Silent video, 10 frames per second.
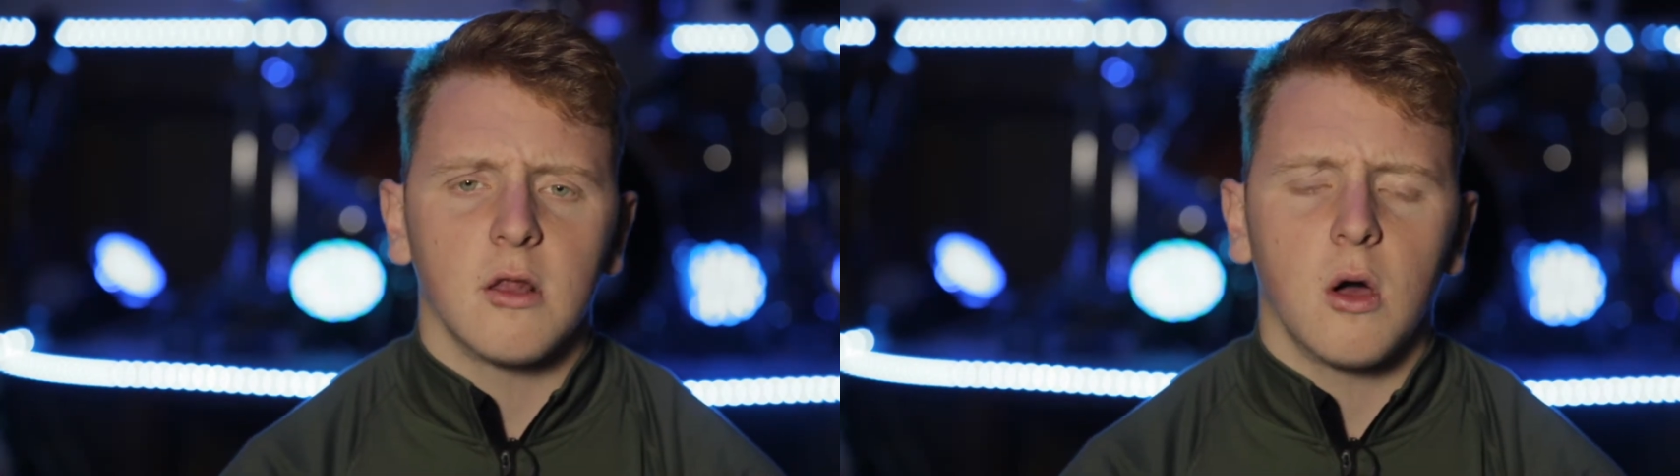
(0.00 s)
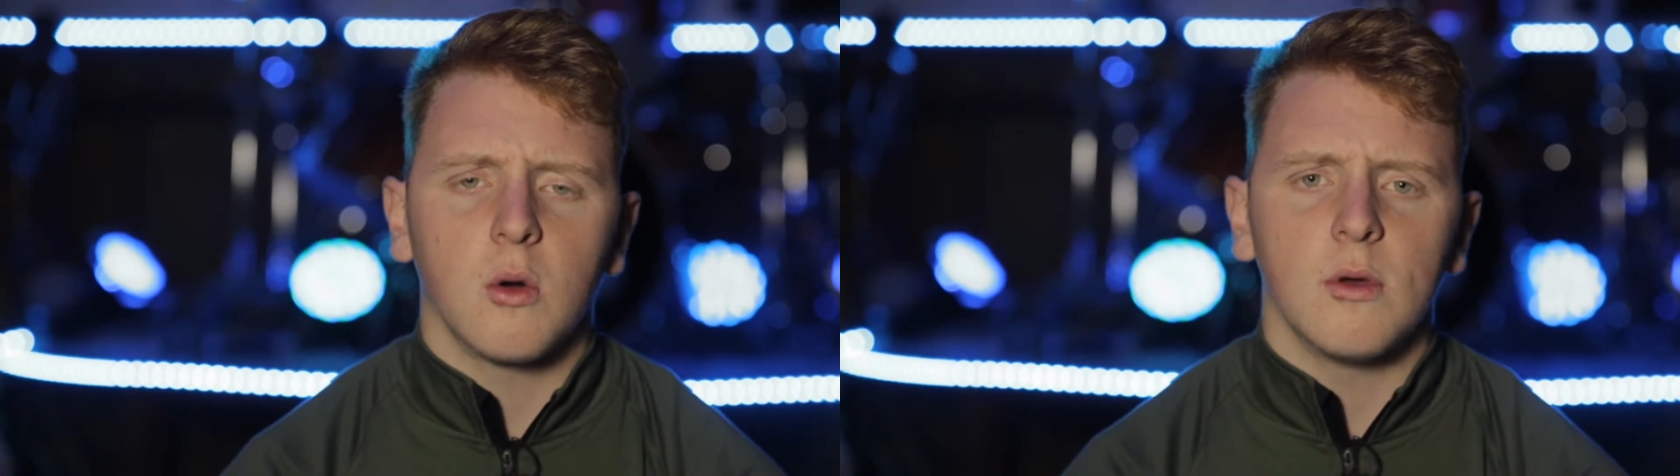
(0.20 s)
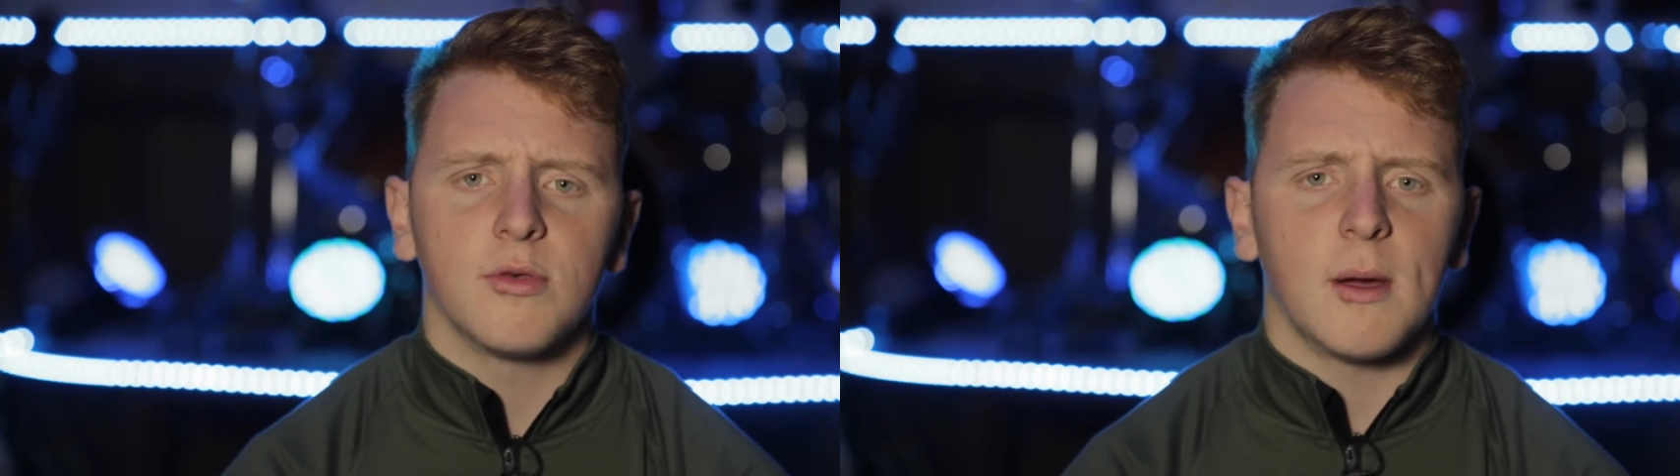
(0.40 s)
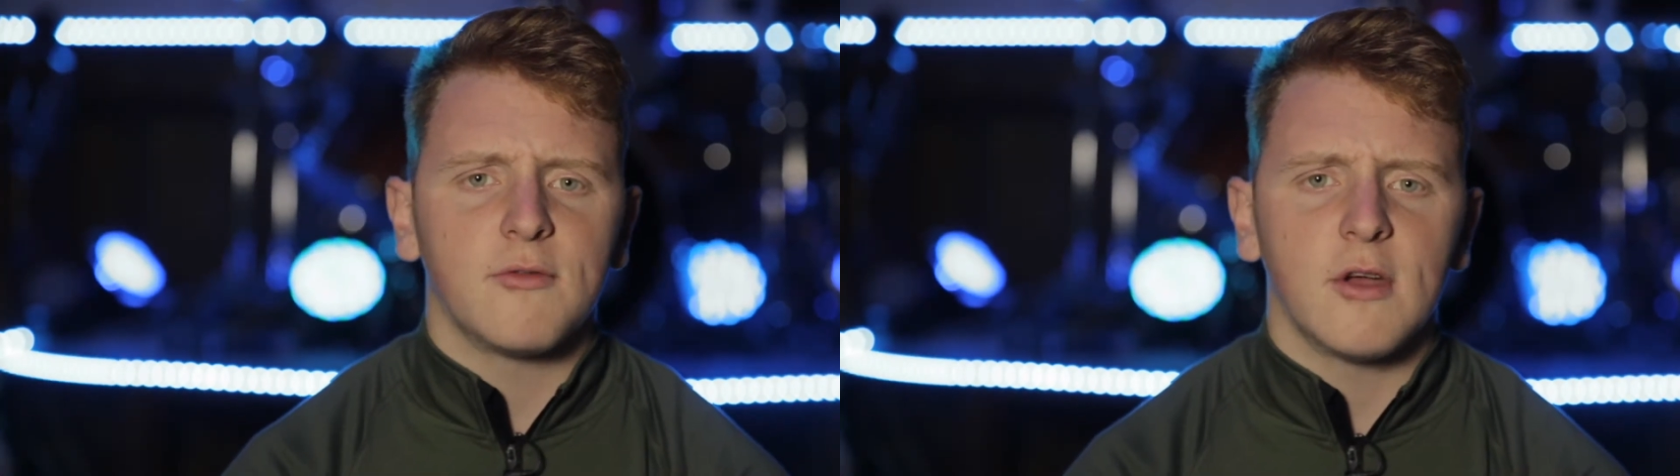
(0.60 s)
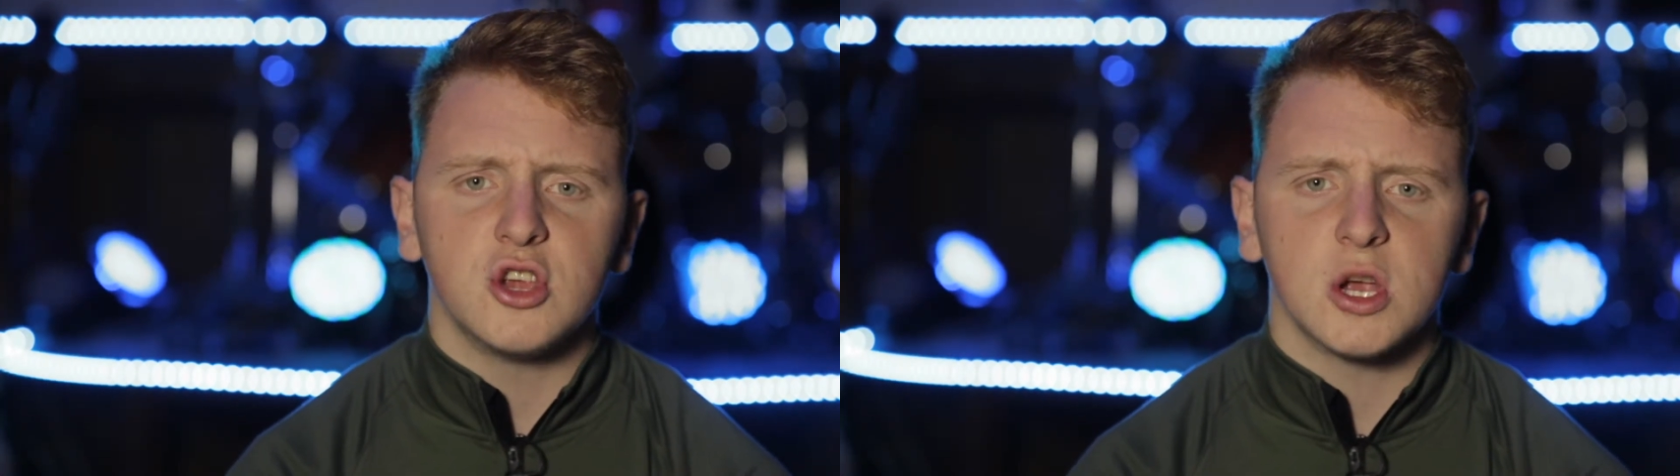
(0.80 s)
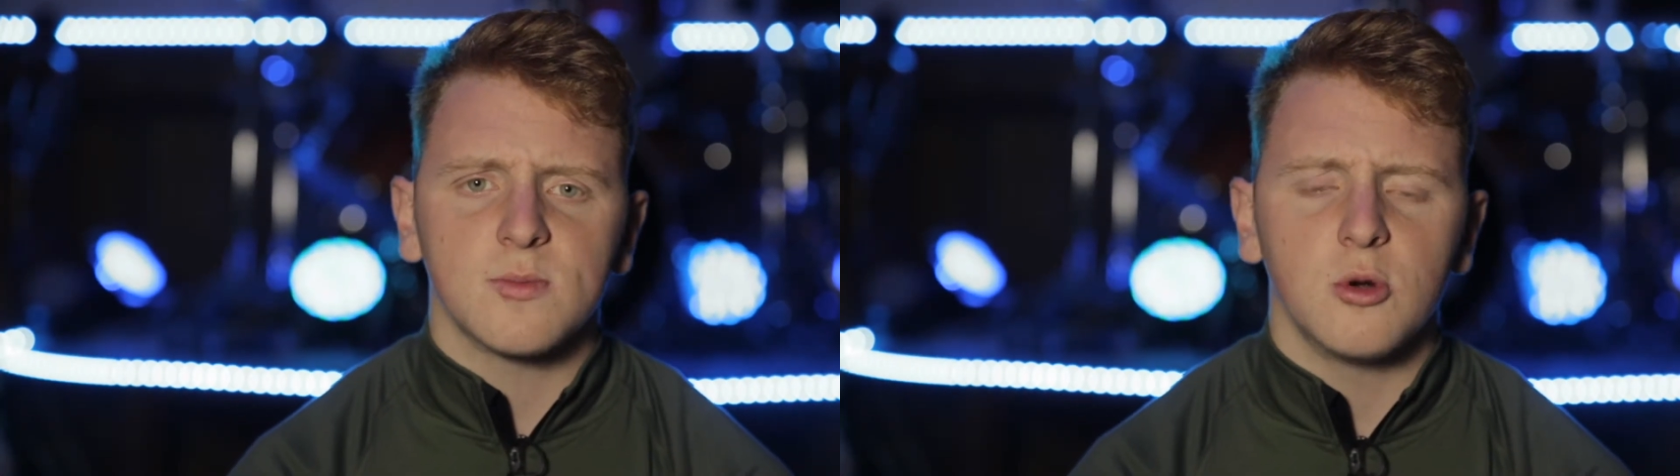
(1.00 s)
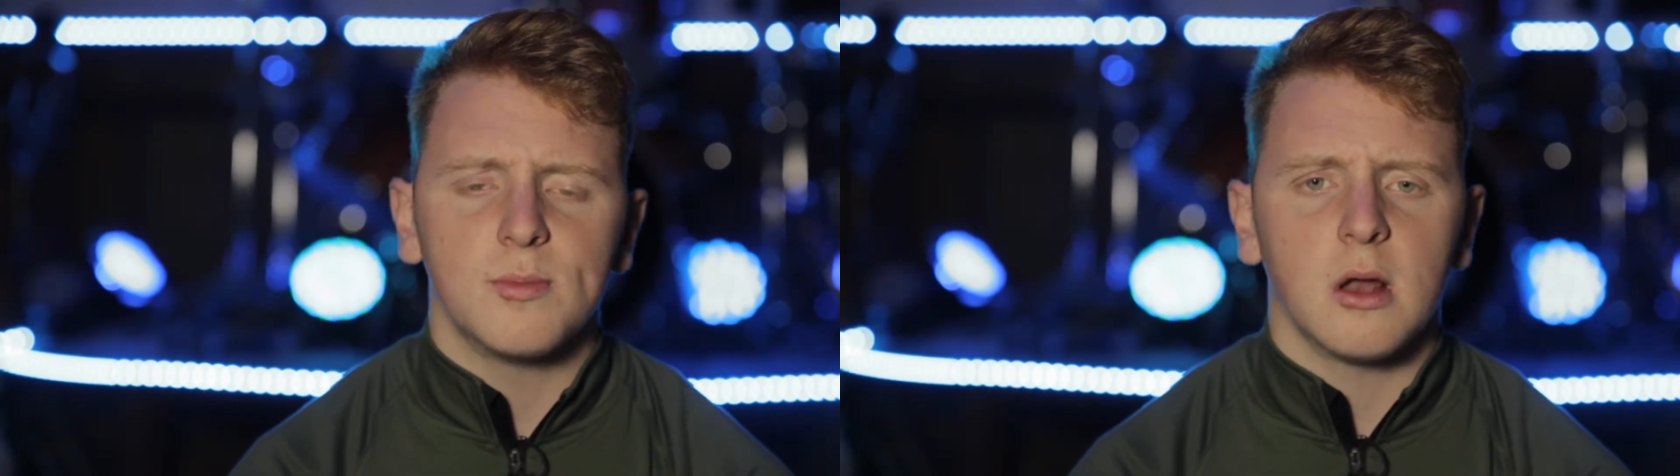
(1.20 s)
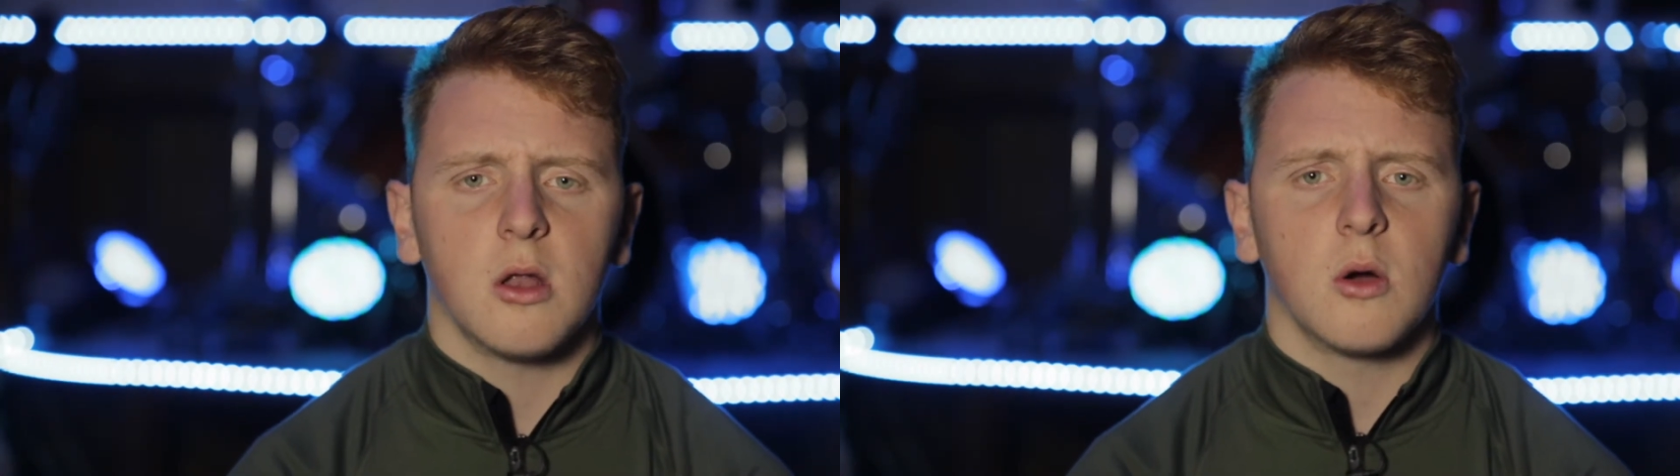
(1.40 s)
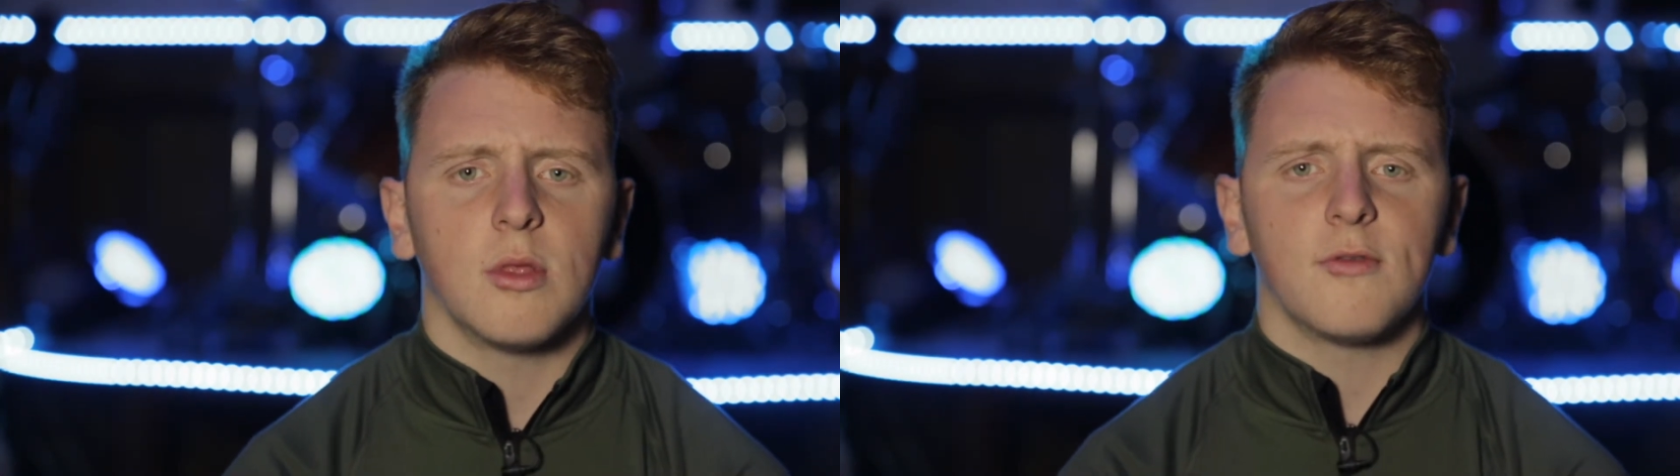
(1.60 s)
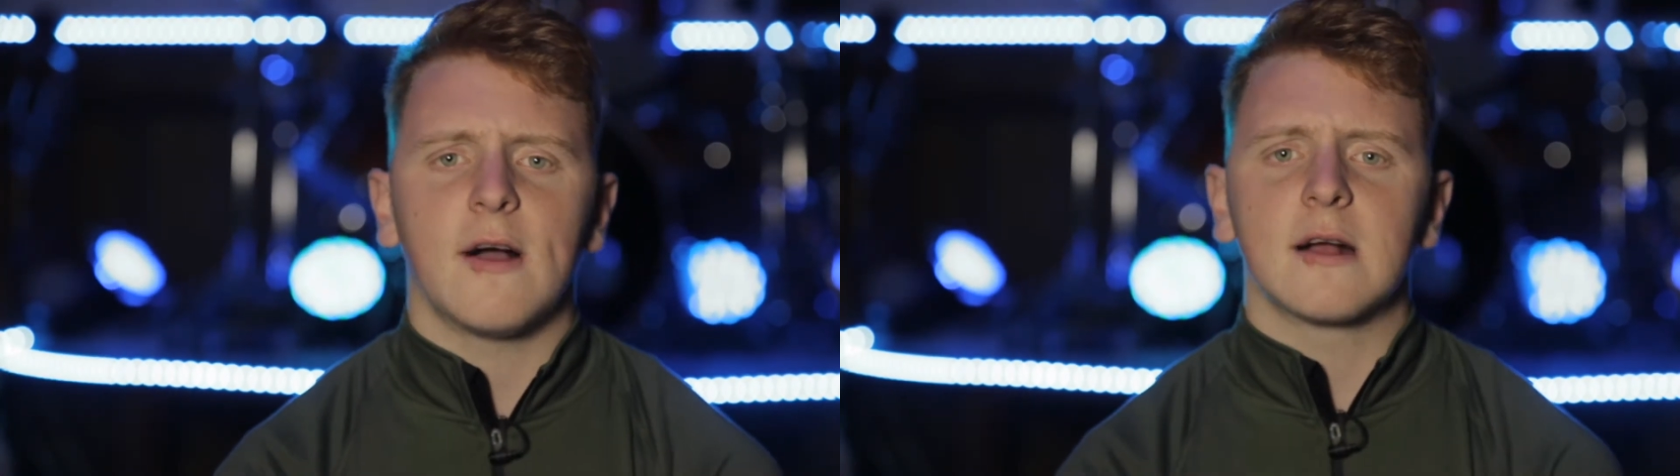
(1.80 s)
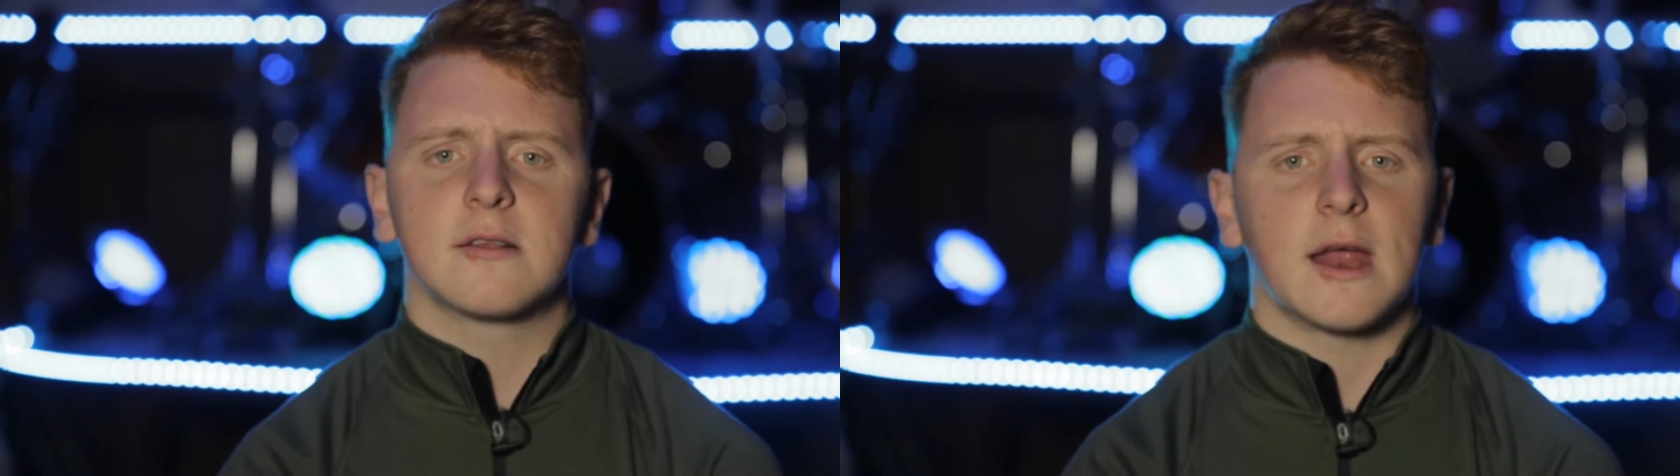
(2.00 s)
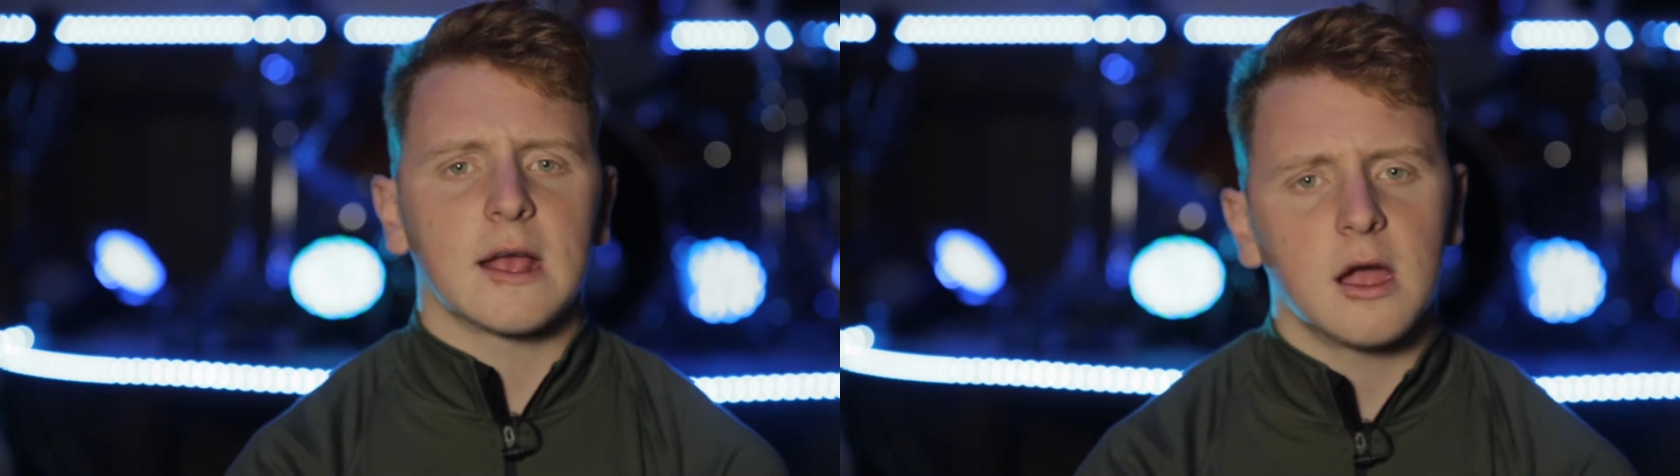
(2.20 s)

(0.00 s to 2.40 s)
along with my friendship group and along with the fact that I